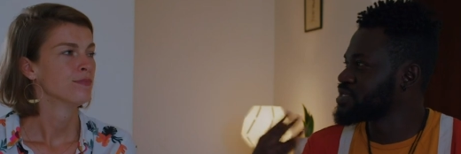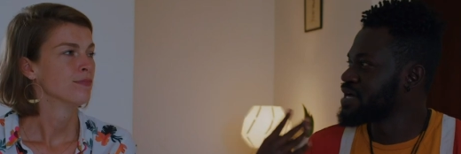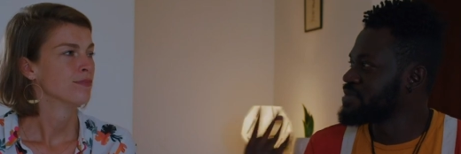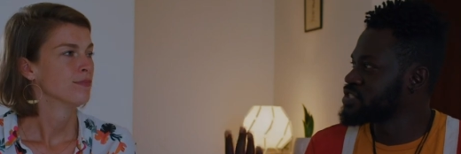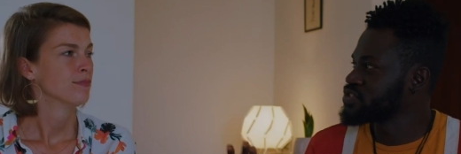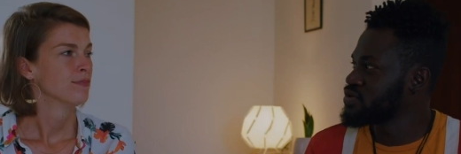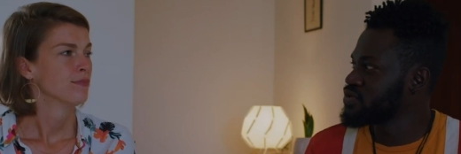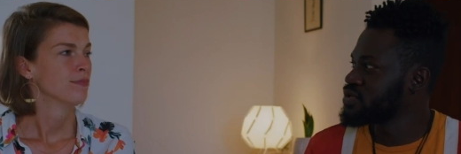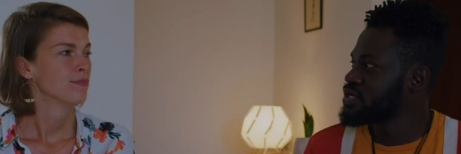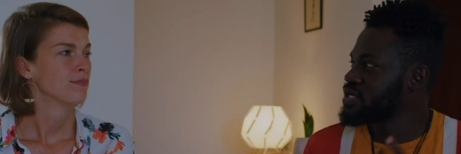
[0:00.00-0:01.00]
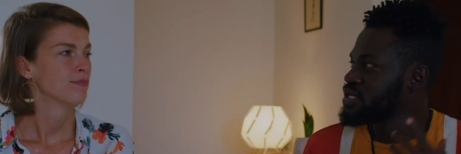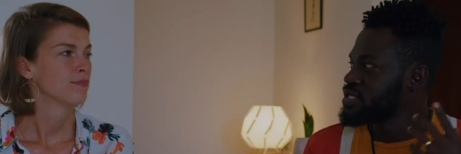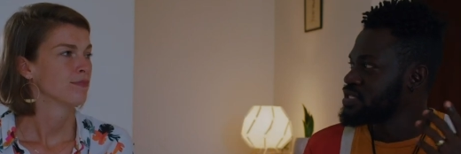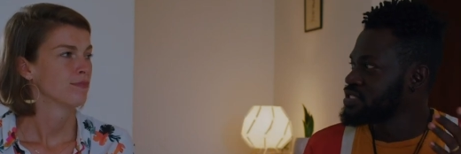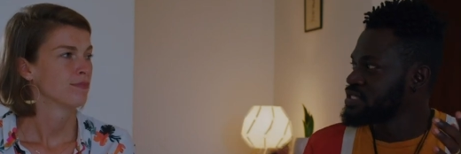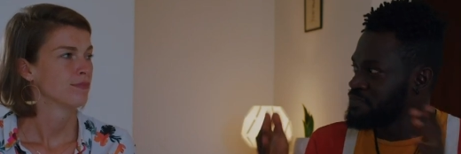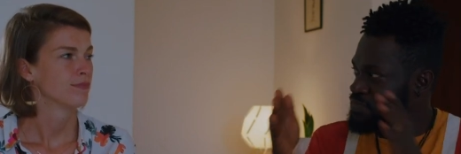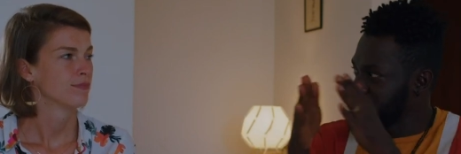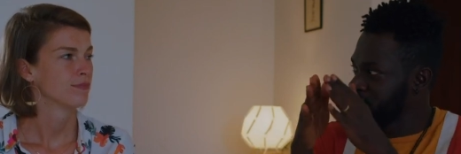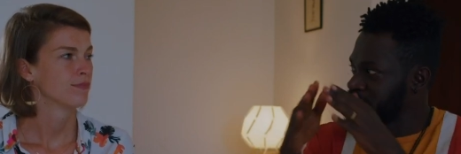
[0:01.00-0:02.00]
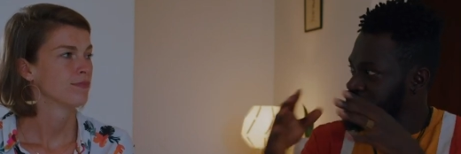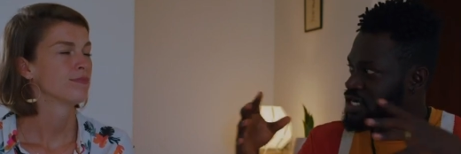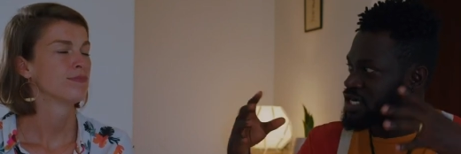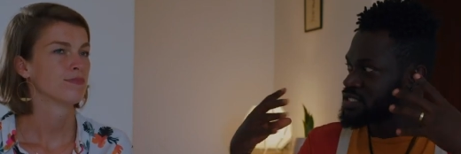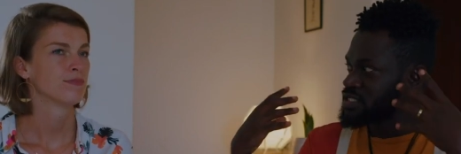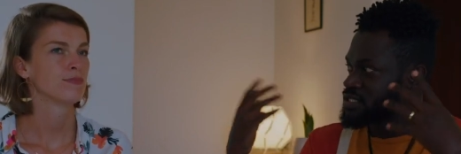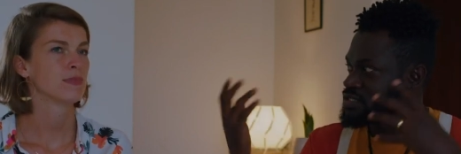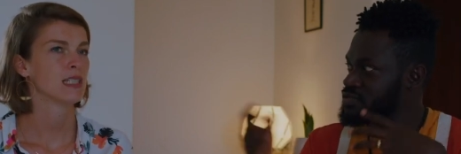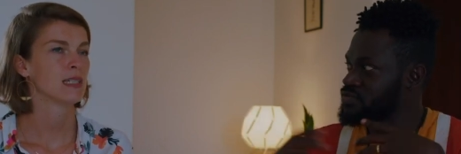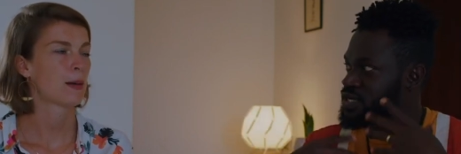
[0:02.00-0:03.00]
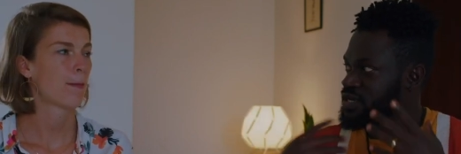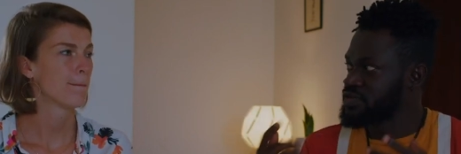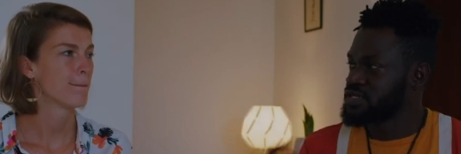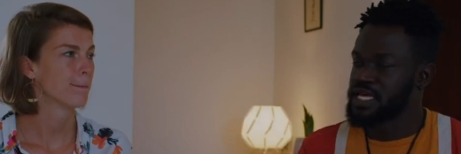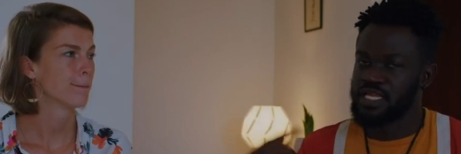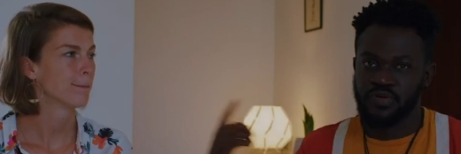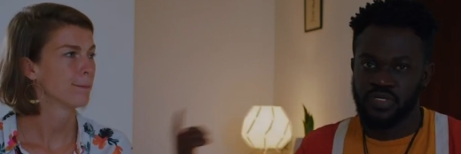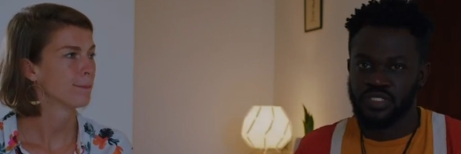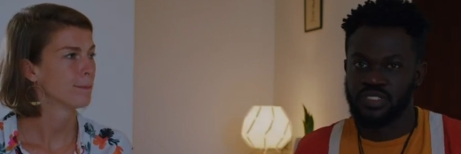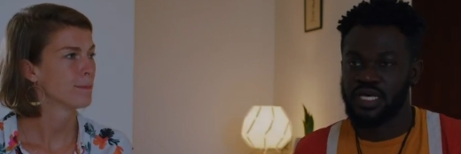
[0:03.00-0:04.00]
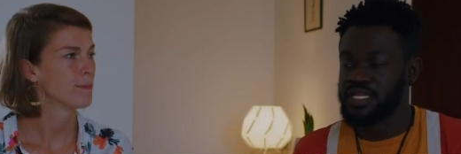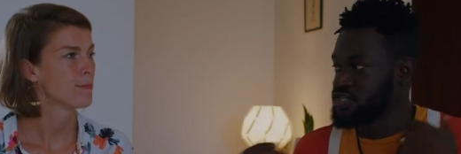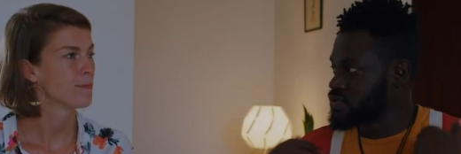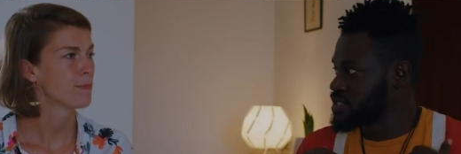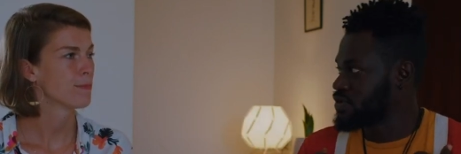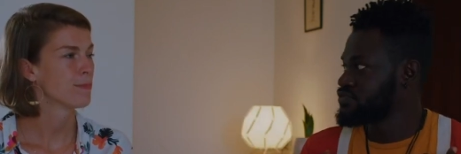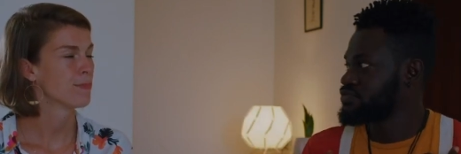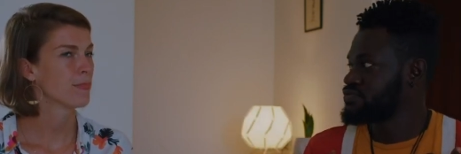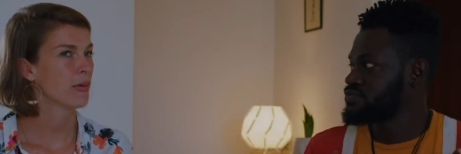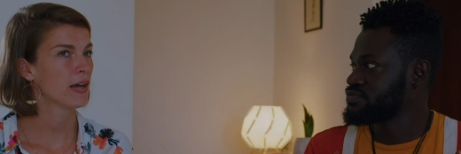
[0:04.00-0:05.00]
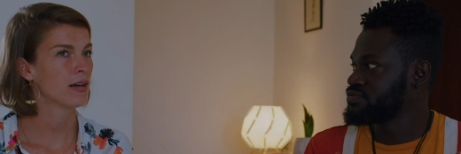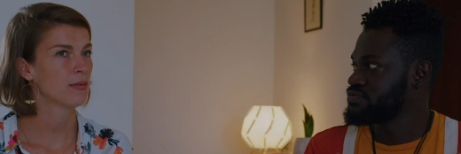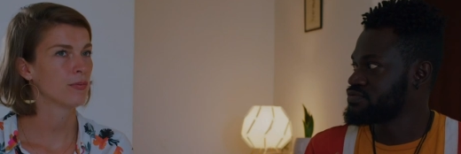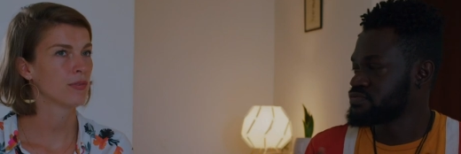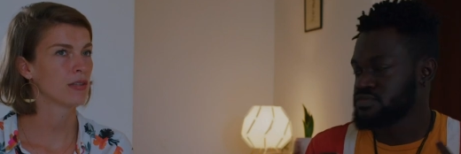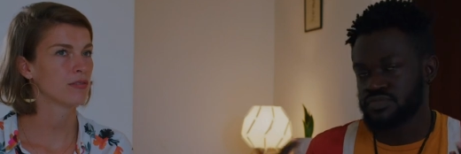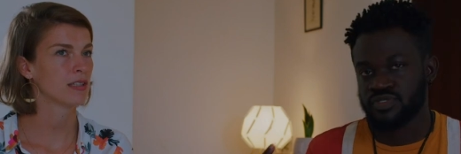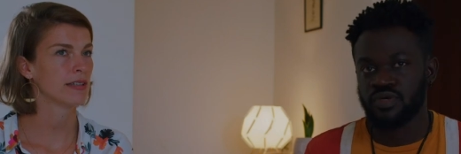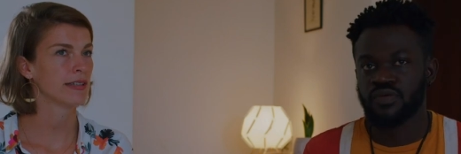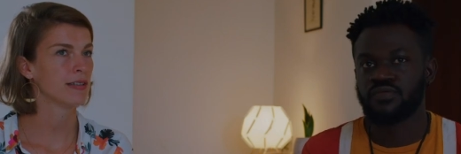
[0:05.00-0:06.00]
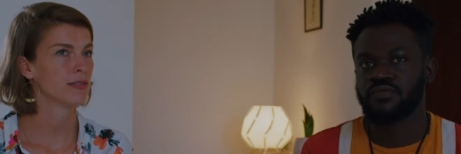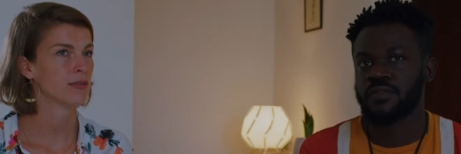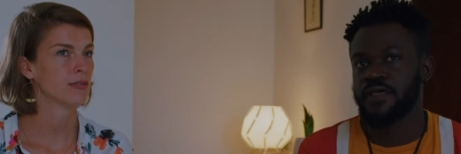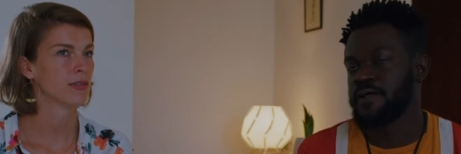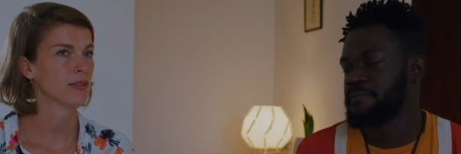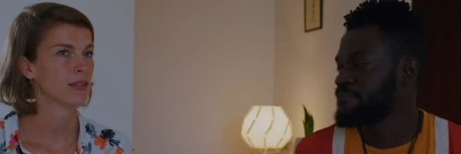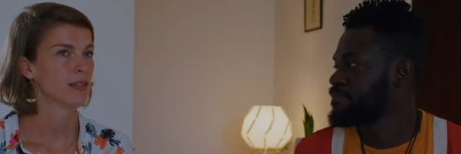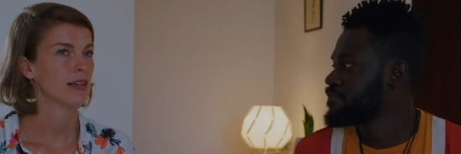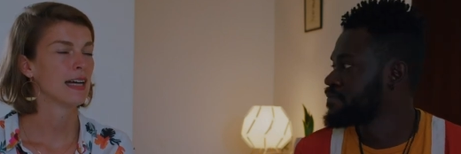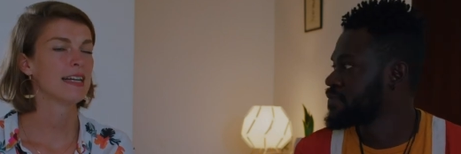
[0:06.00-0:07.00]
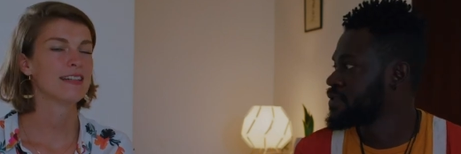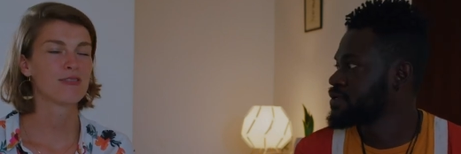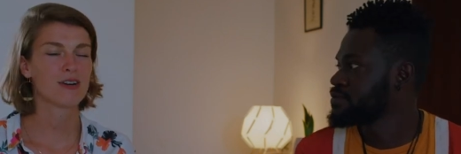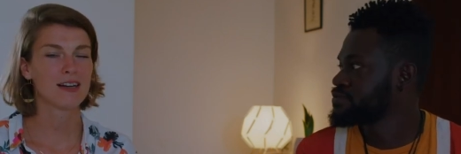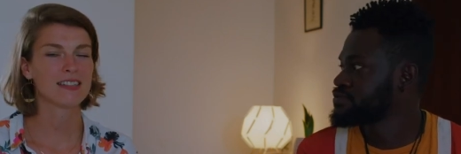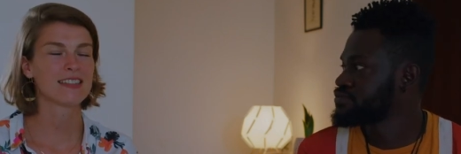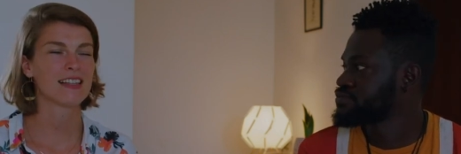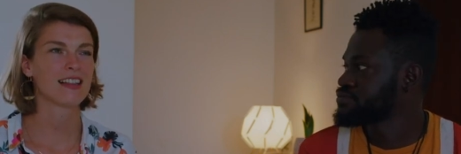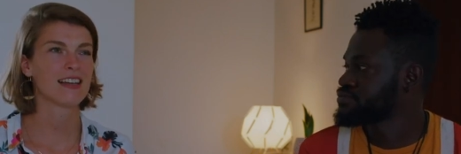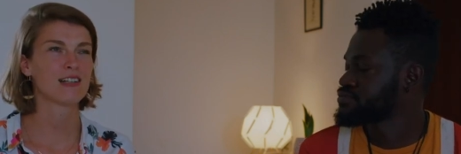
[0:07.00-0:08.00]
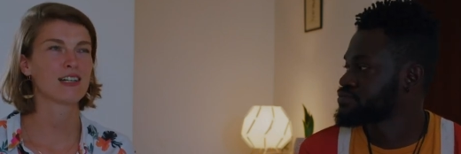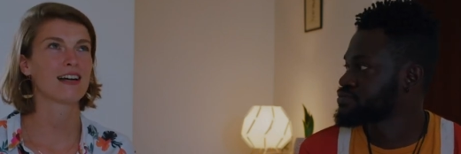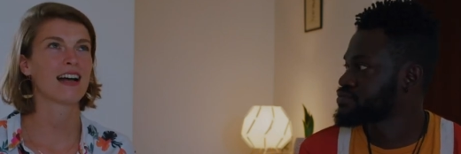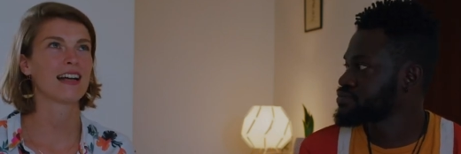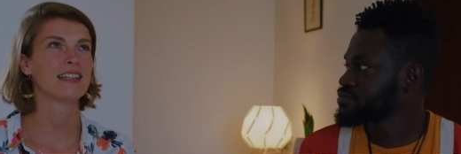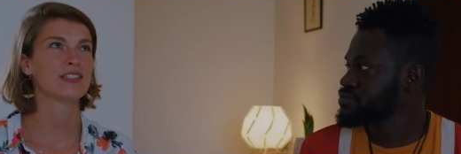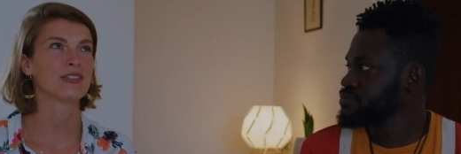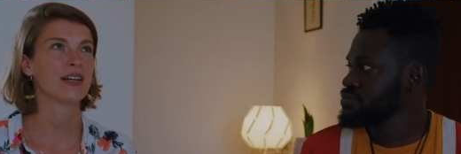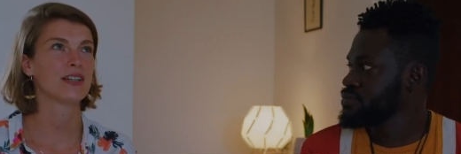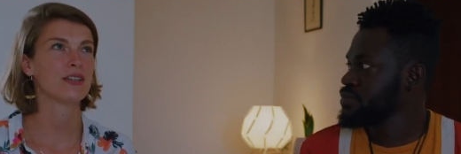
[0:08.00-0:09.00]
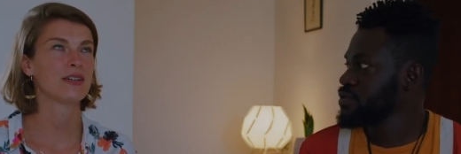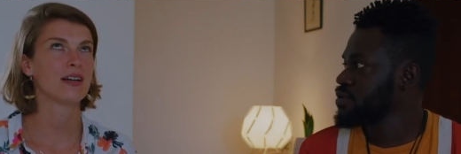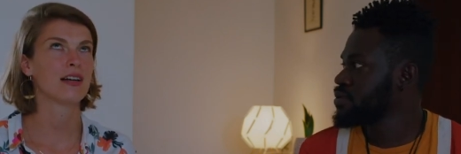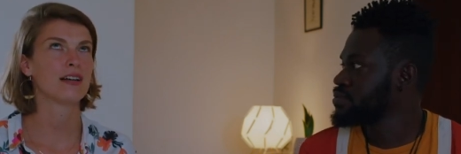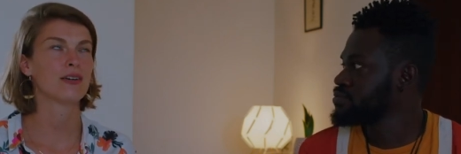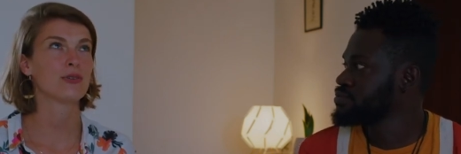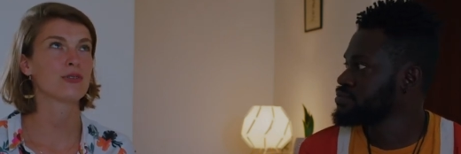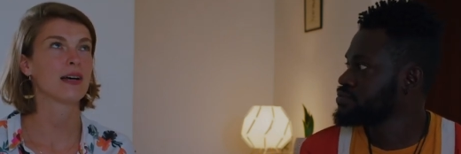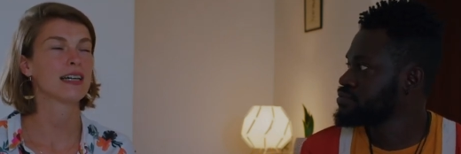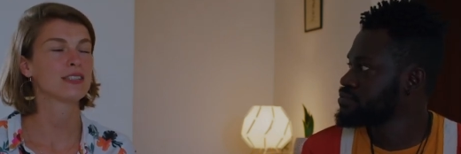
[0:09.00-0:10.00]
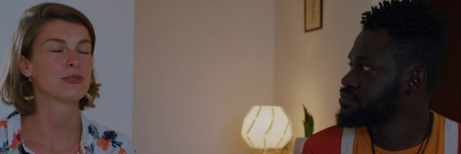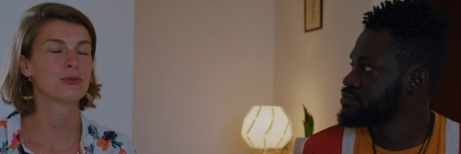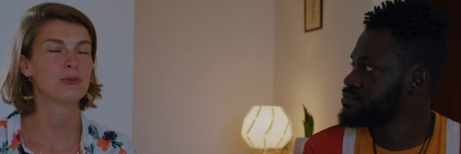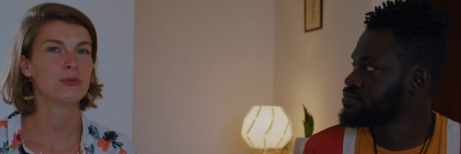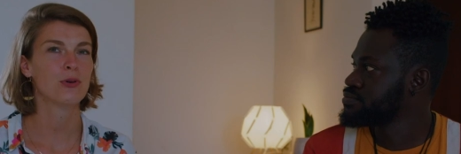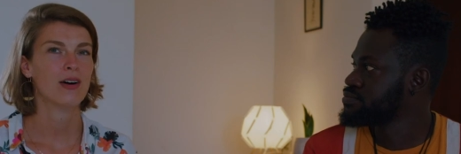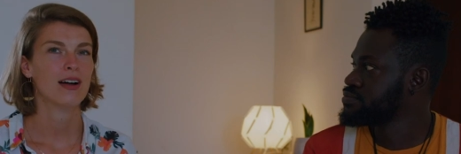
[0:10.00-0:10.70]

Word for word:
Speaker 1: three-dimensional. The big picture as in whatever the other person and then yourself.
Speaker 2: Yeah definitely. So, yeah. And for us, I think I also had to